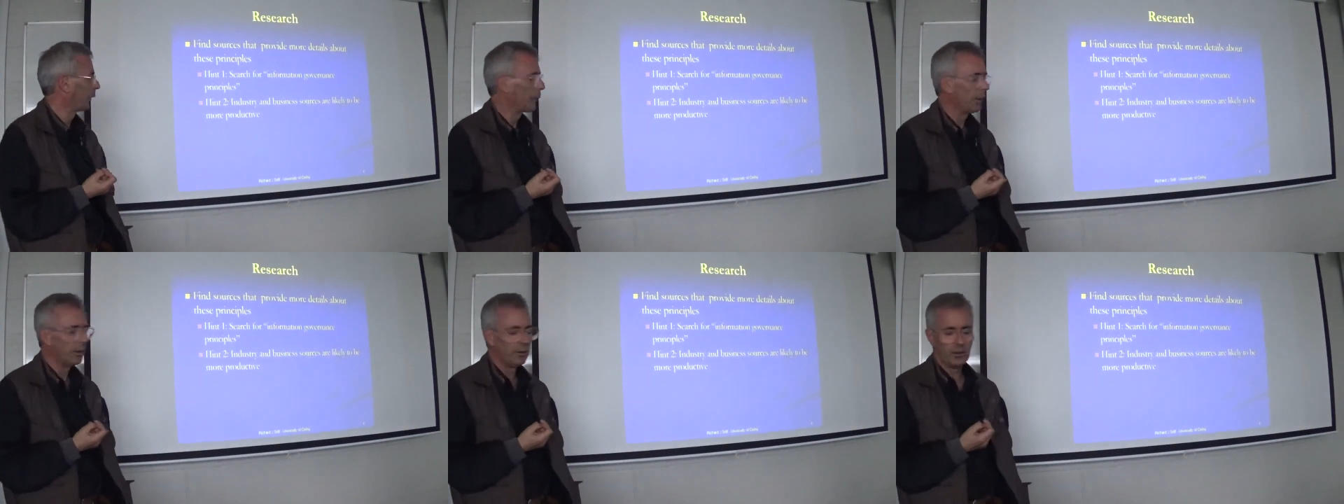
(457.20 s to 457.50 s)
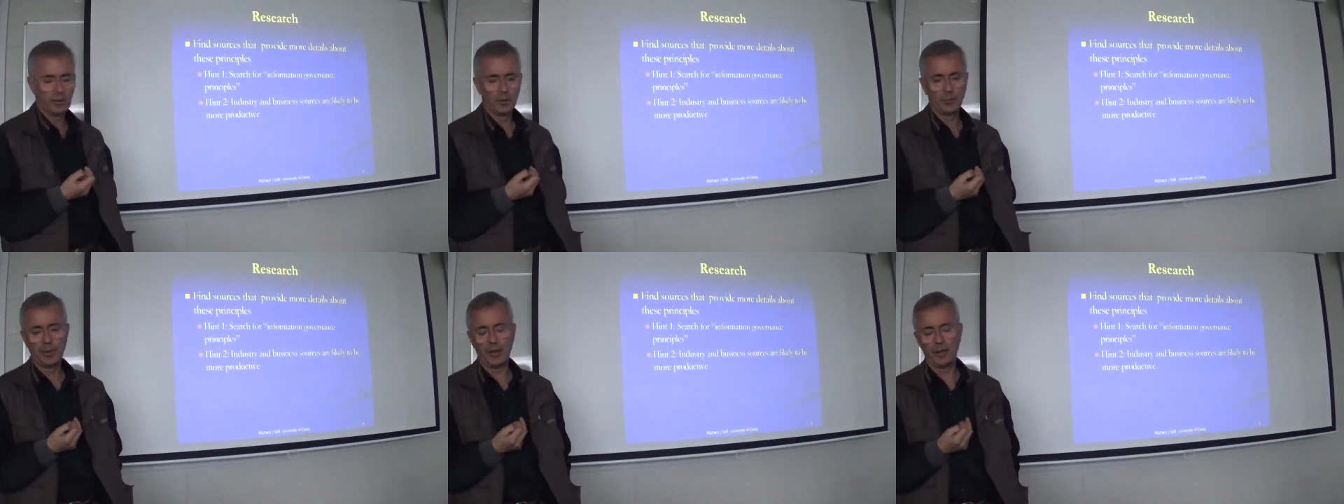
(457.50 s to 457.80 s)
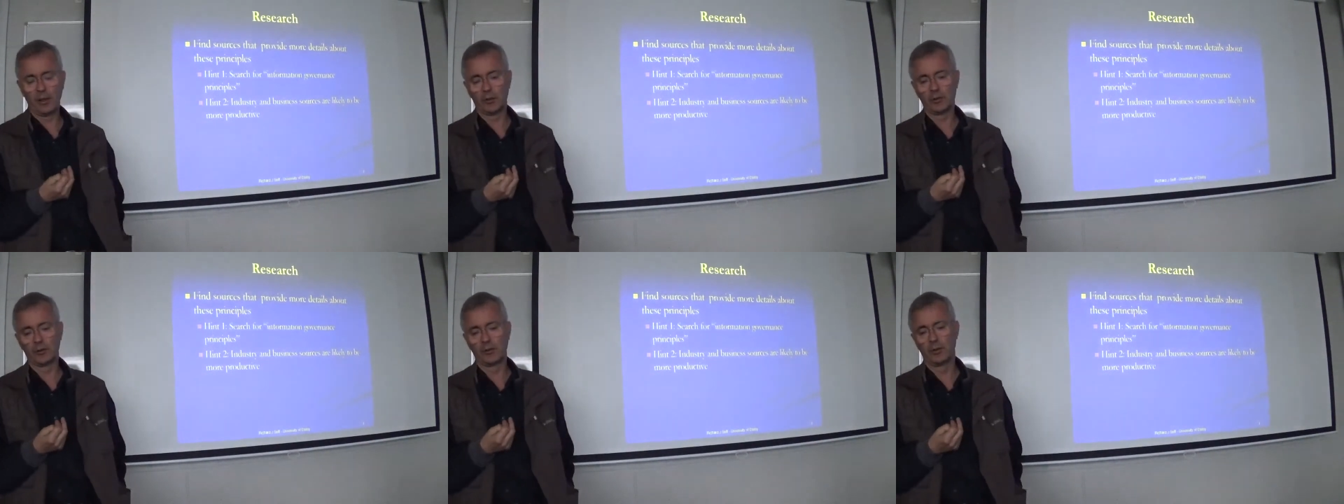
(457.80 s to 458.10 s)
think
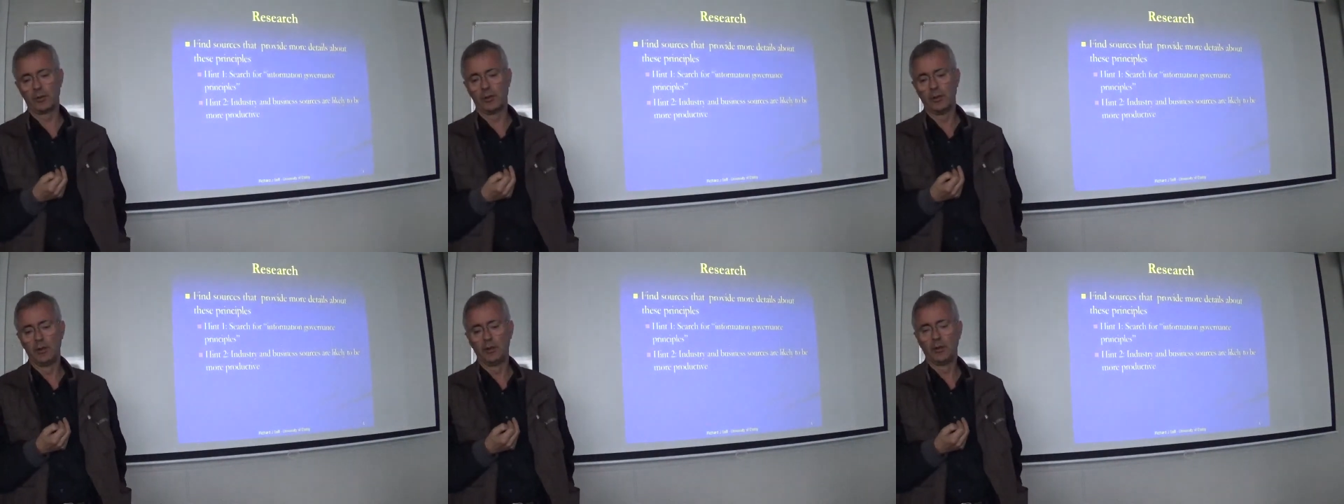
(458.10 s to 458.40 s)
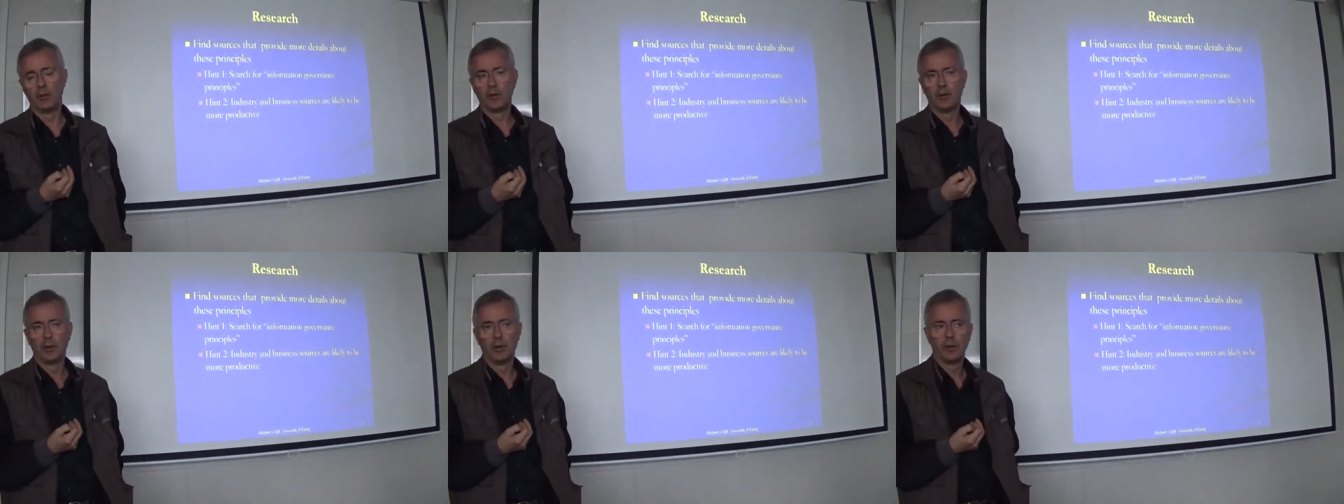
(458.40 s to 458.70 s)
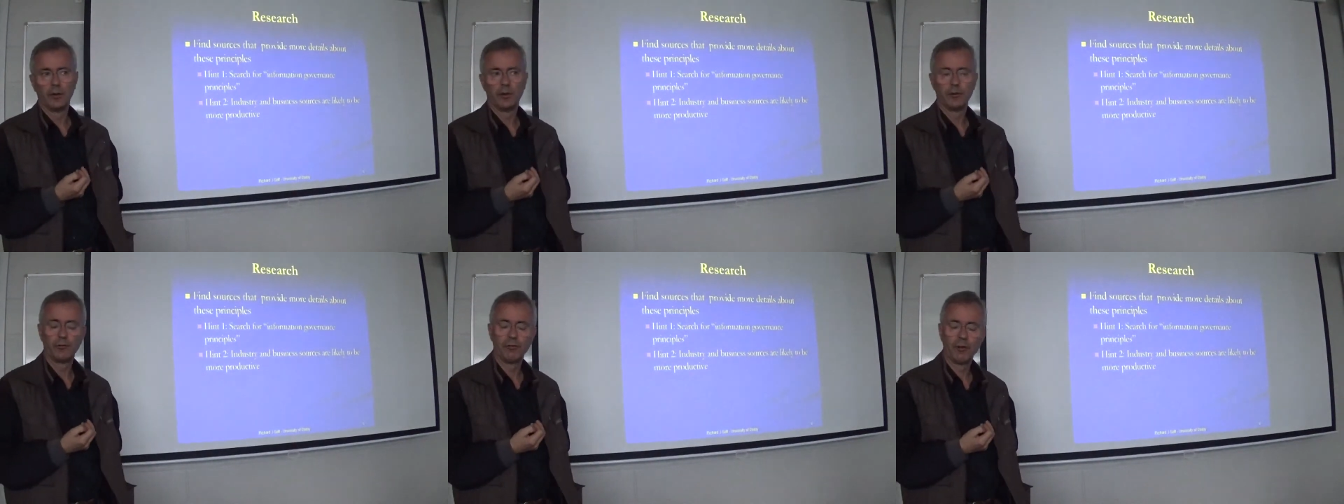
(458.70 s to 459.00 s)
about
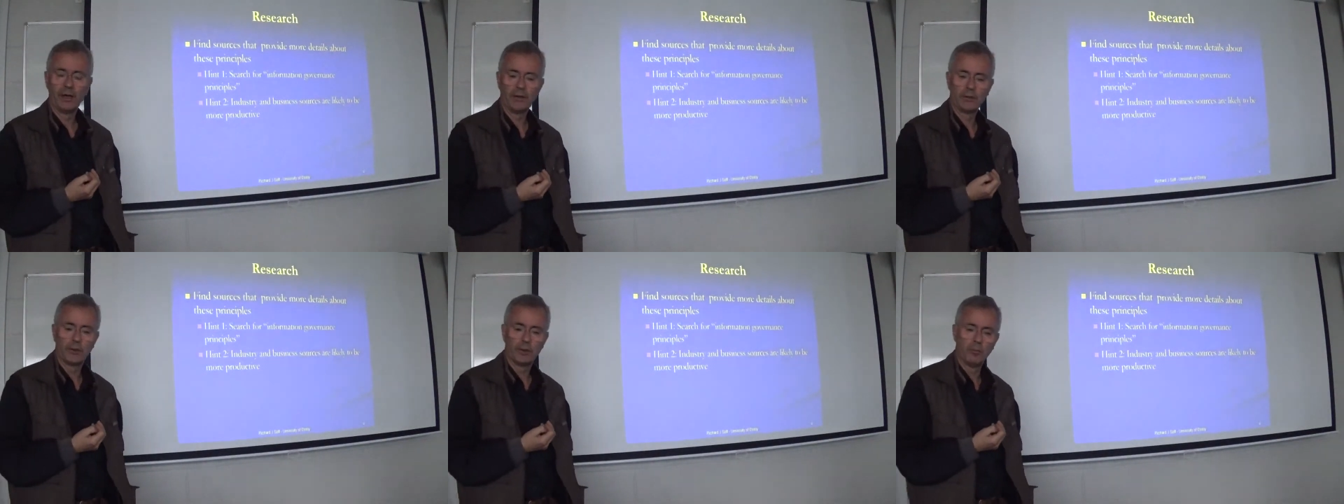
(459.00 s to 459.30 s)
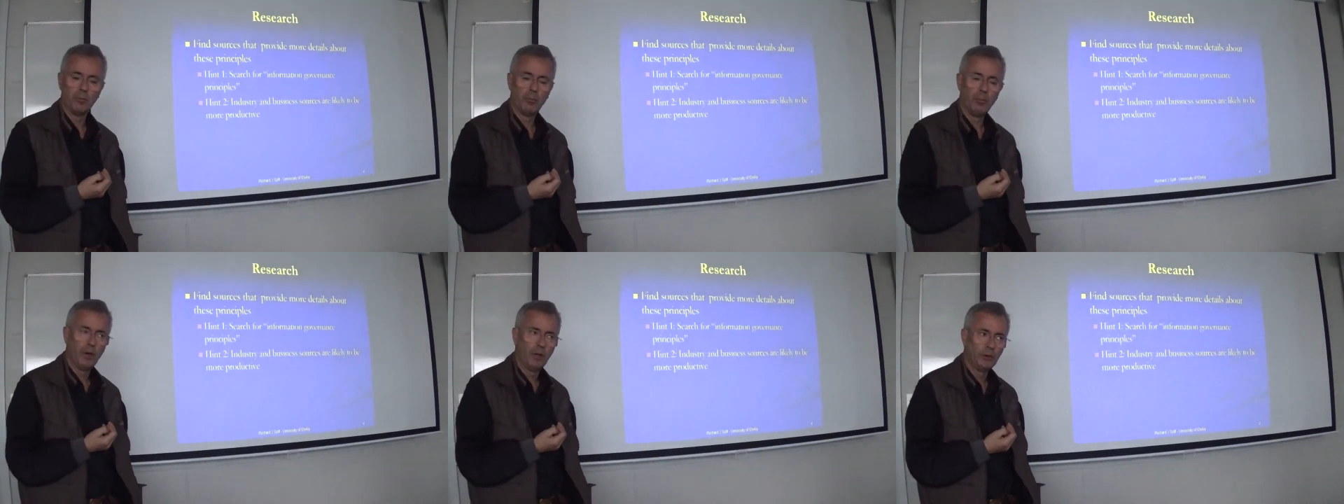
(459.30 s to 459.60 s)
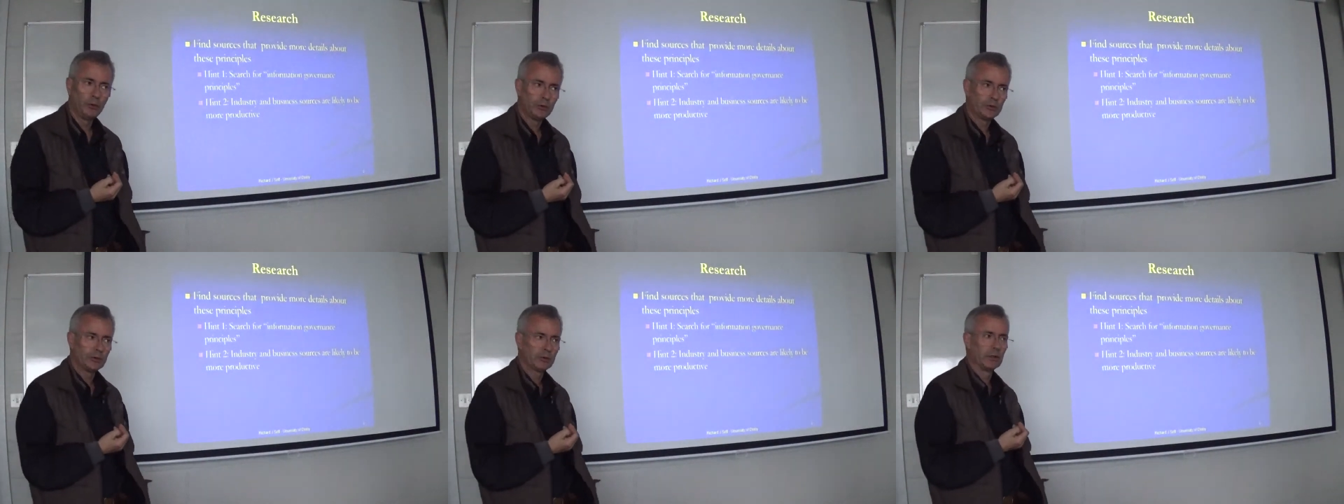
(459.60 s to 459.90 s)
the fact that
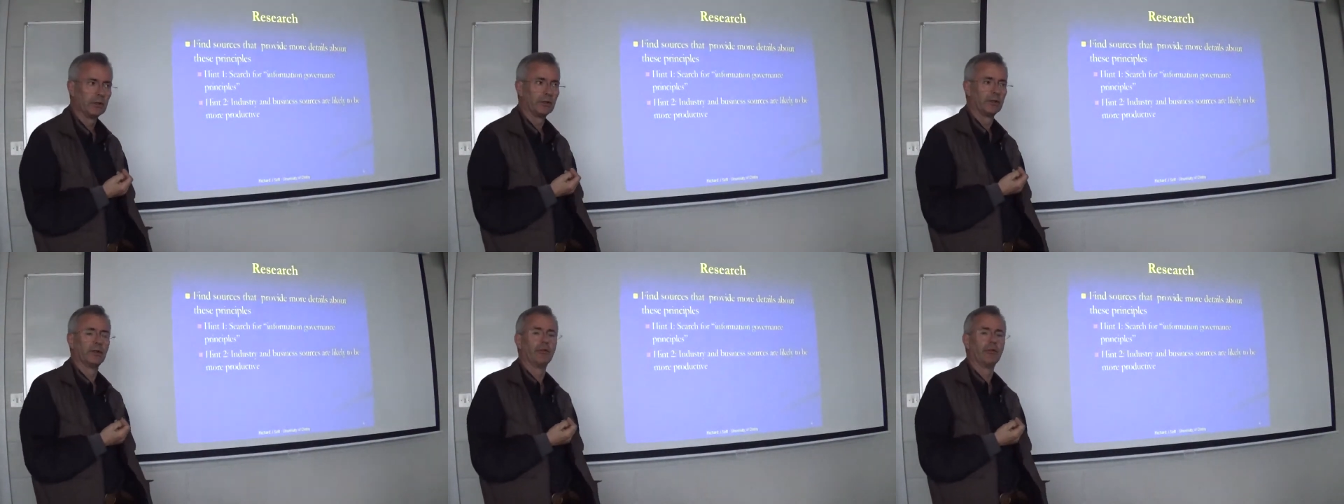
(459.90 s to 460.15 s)
most